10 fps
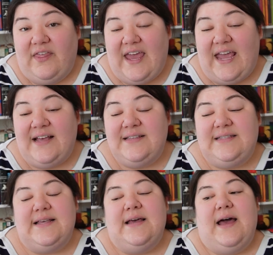
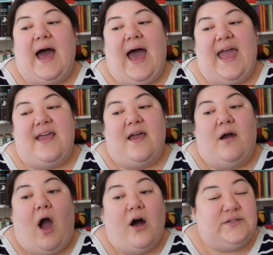things.
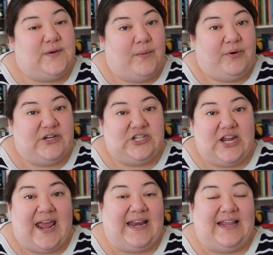I also
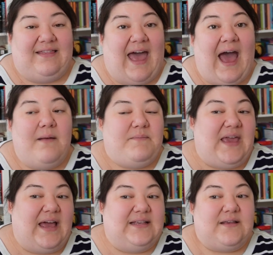appreciated that
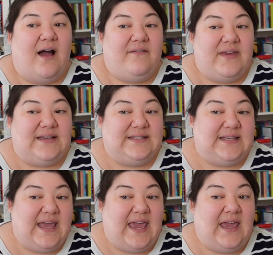because
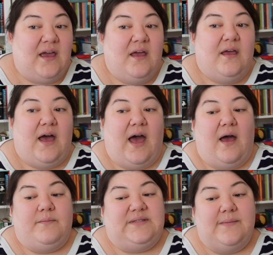obviously
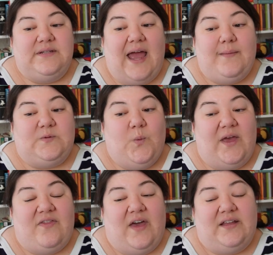sometimes
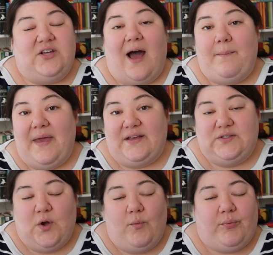with a topic
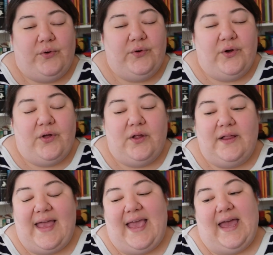so
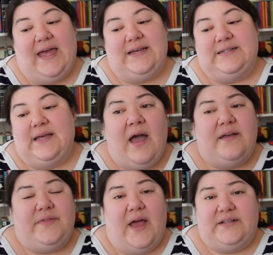brutal and
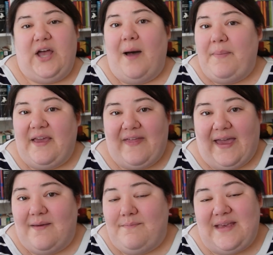a topic
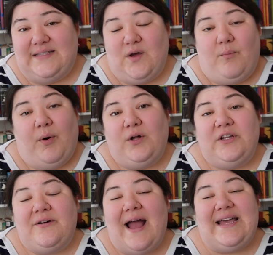that can be so
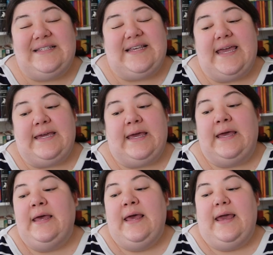polarizing
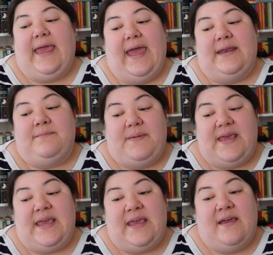can
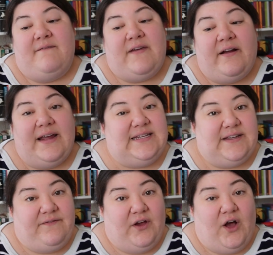be very
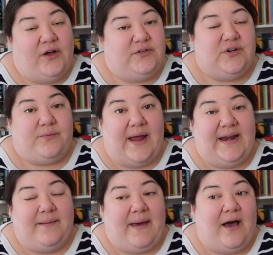difficult to write
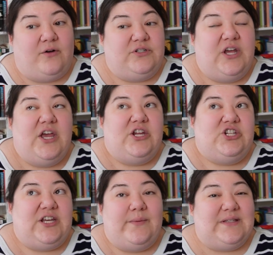about.
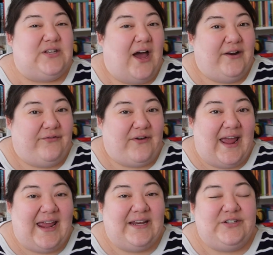She was not
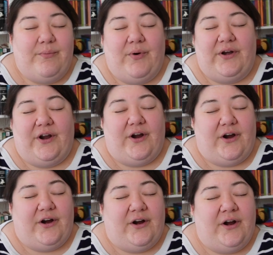afraid to put
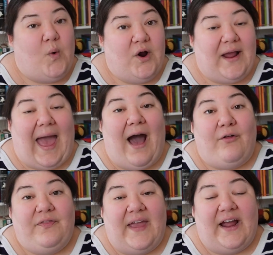her work
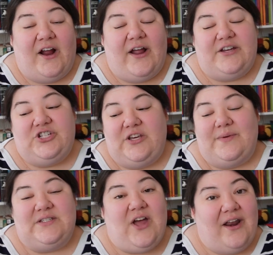out there, and she
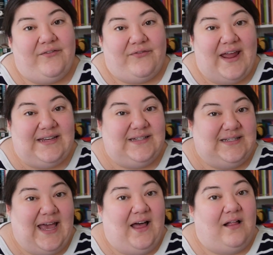was not afraid to
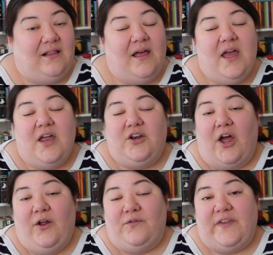tell
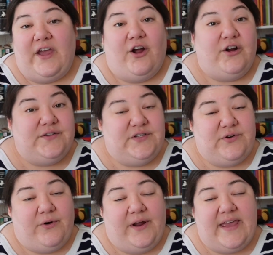not only her
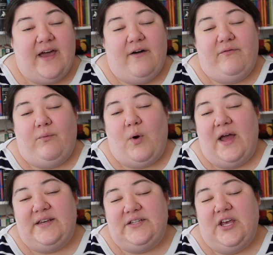story of
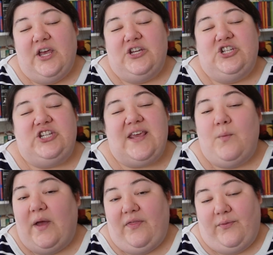what she
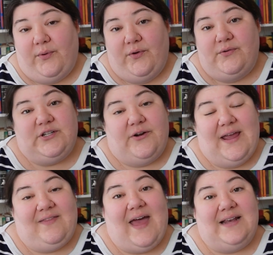went through
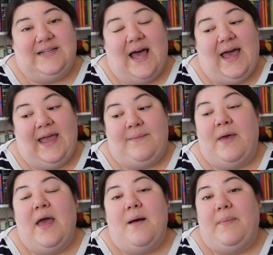during that time,
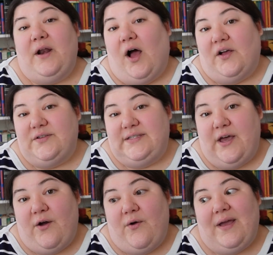but
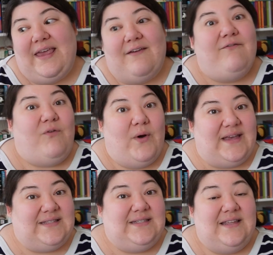also give
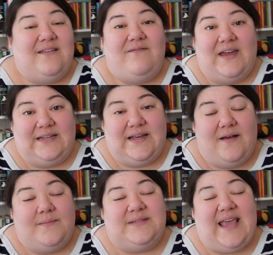voice to the
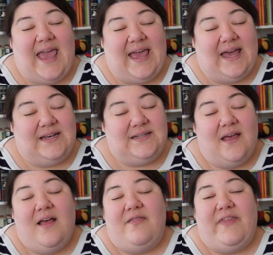victims and
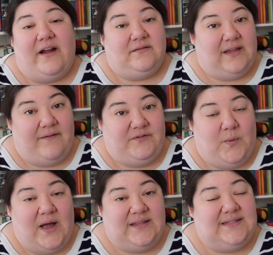their loved
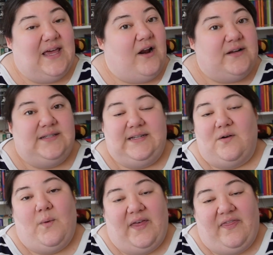ones that are
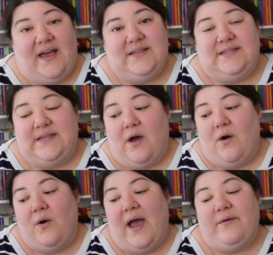still with us.
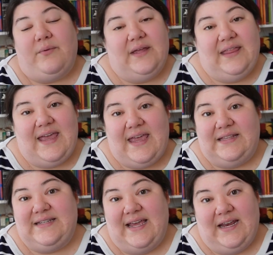So I really
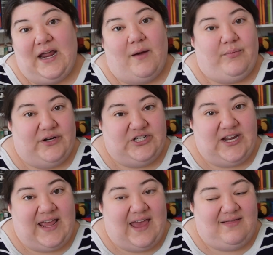did
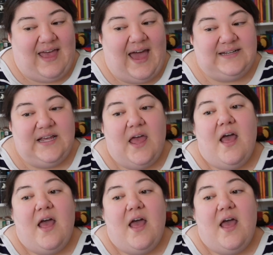appreciate that.